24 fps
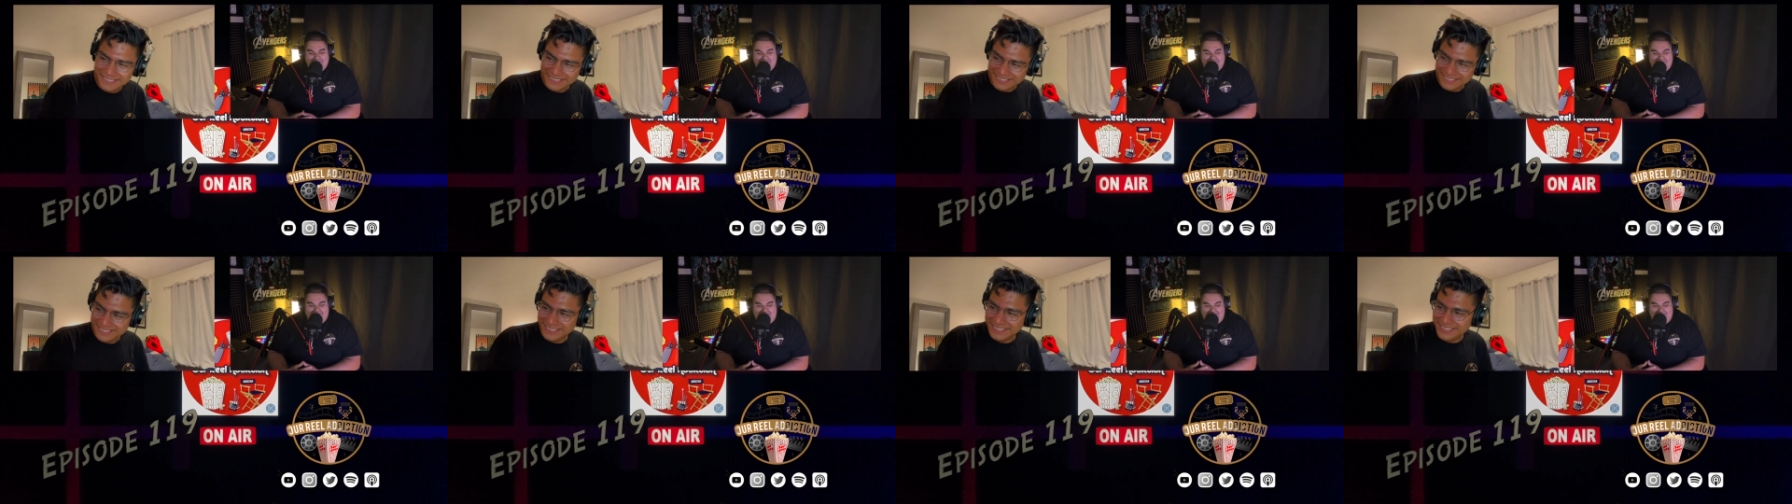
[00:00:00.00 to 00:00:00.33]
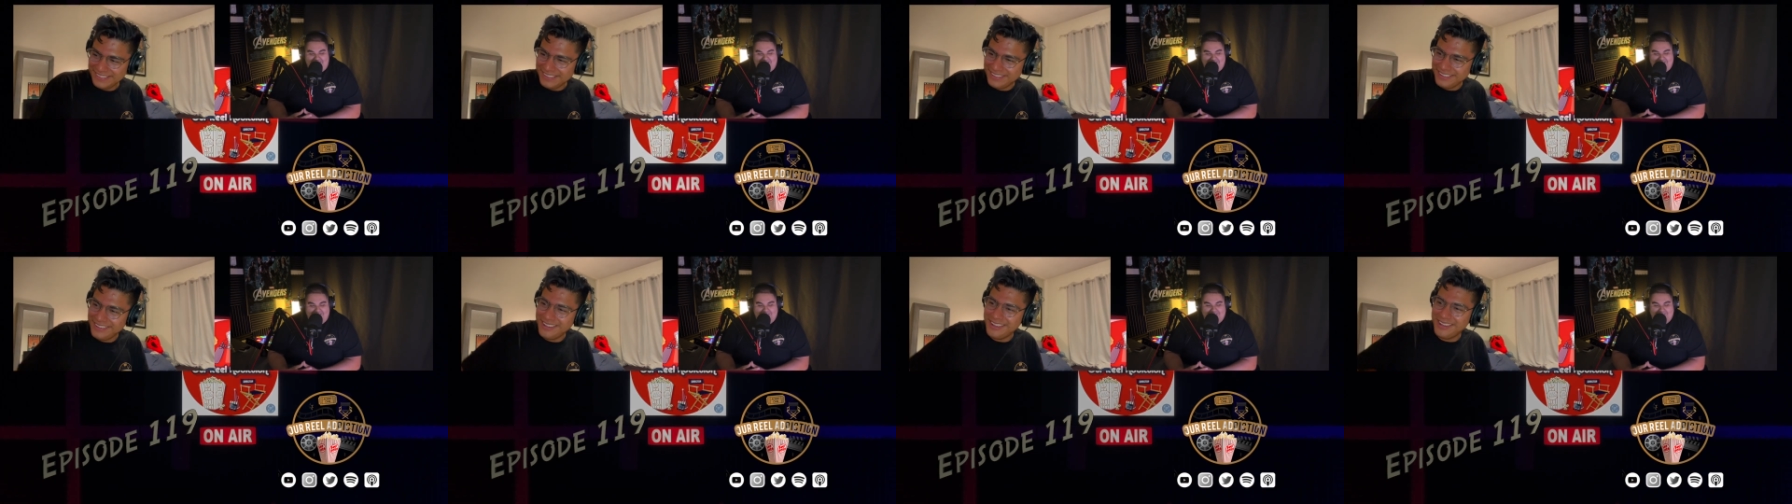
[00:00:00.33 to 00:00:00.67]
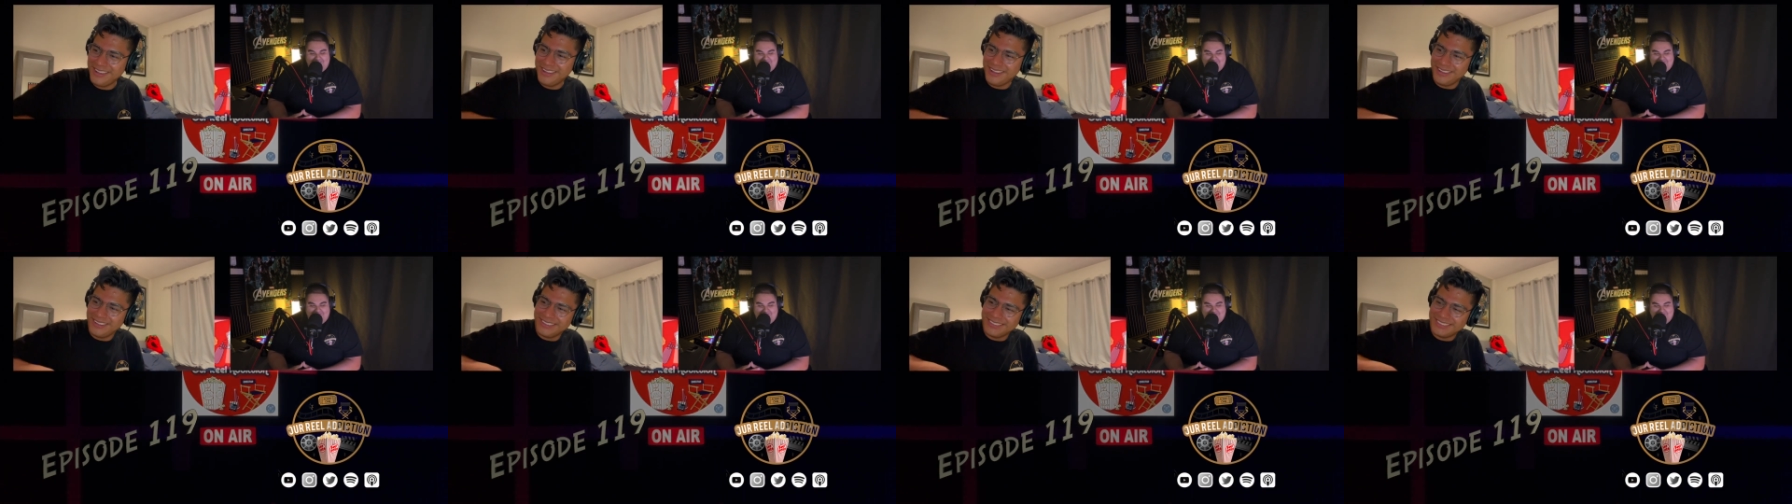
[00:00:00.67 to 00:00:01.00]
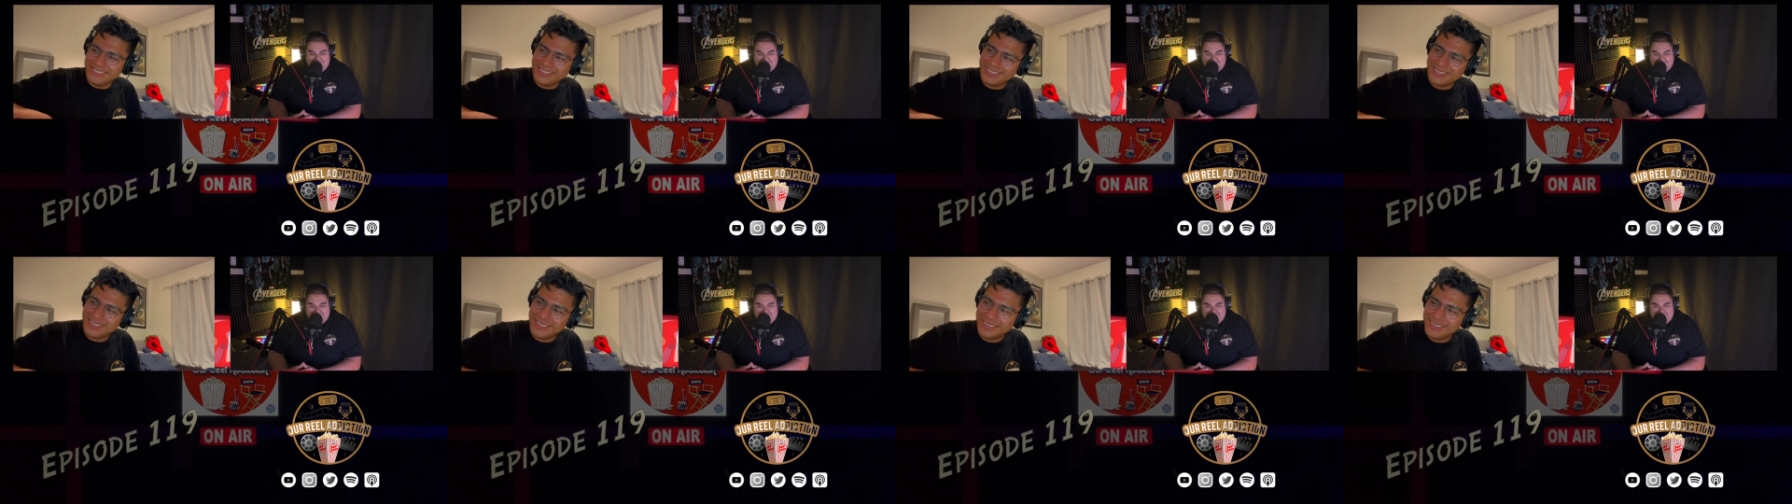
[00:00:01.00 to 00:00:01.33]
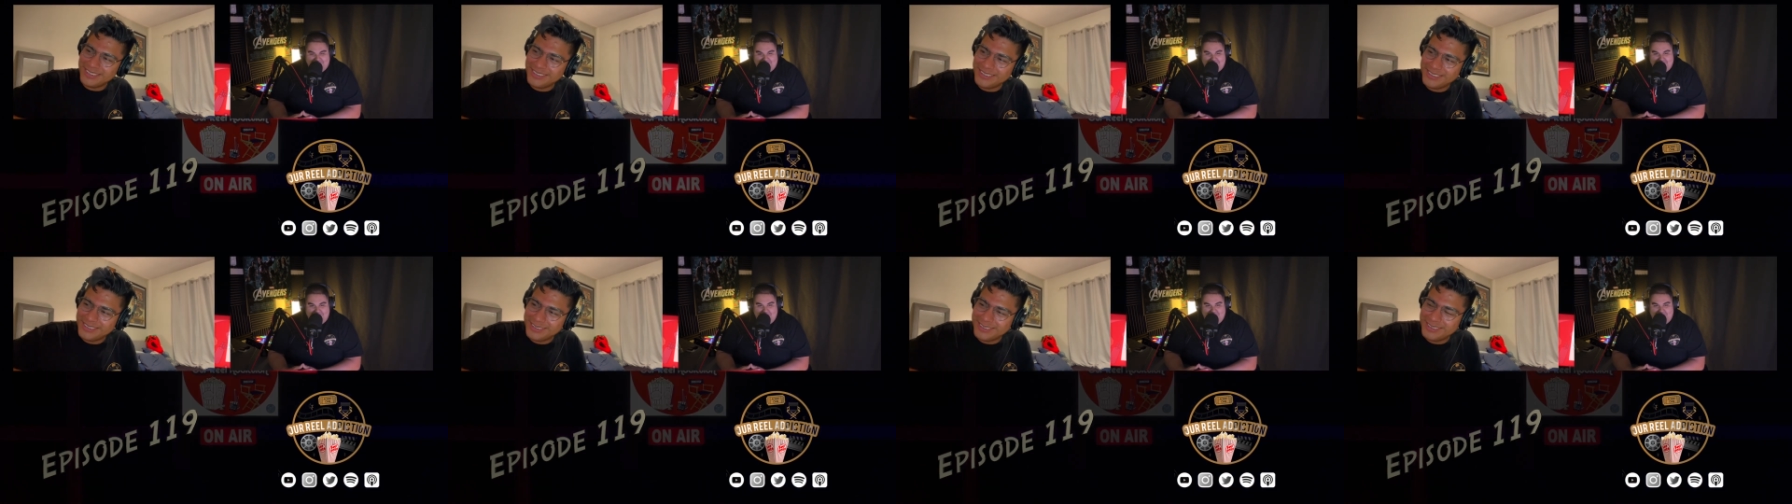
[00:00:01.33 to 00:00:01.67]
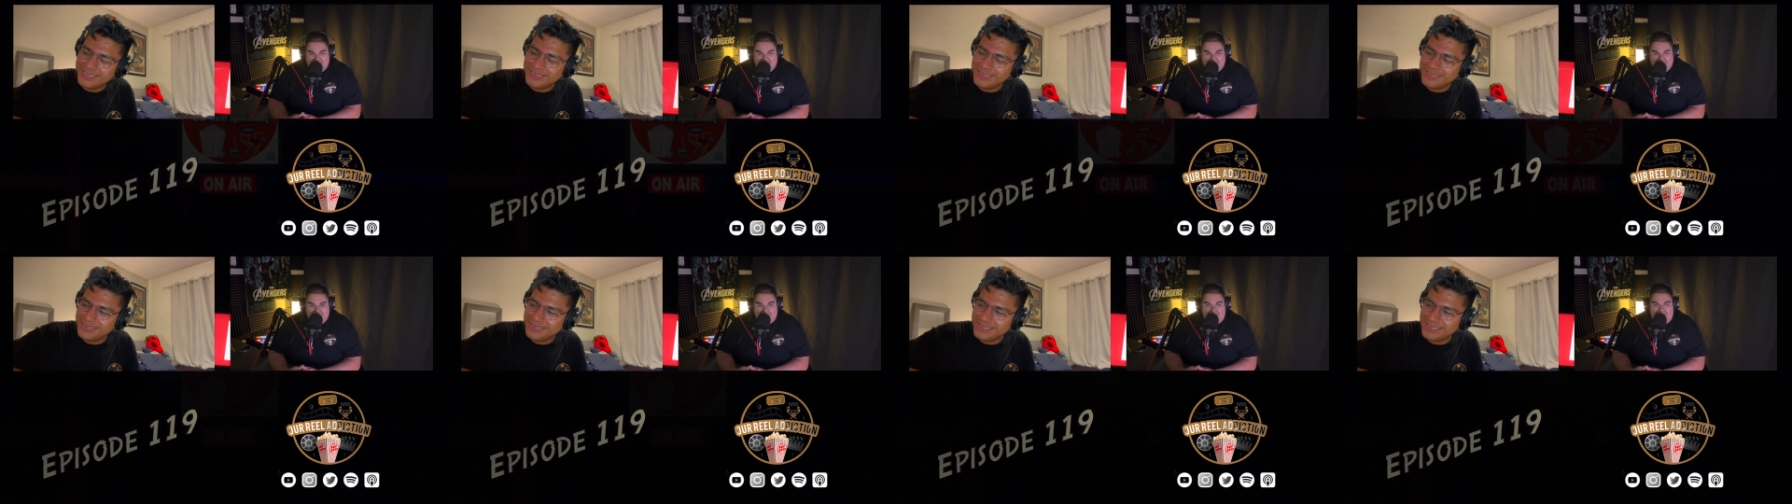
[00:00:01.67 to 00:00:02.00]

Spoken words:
Oh, dude.